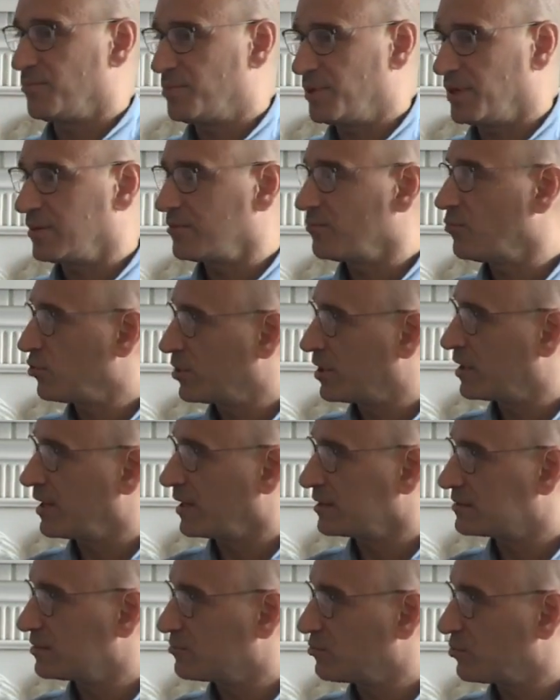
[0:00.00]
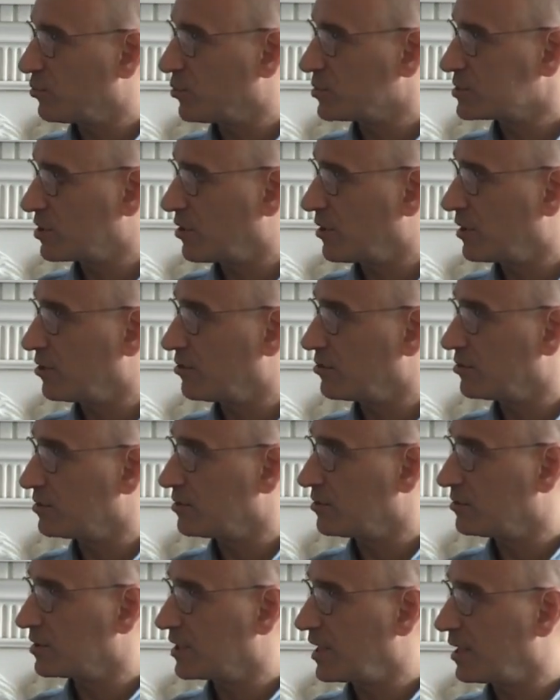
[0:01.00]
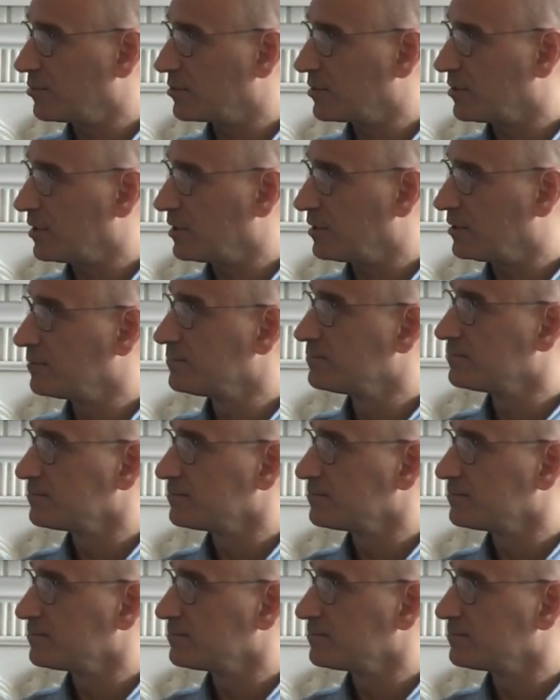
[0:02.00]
being more connected with what's going on Capitol Hill.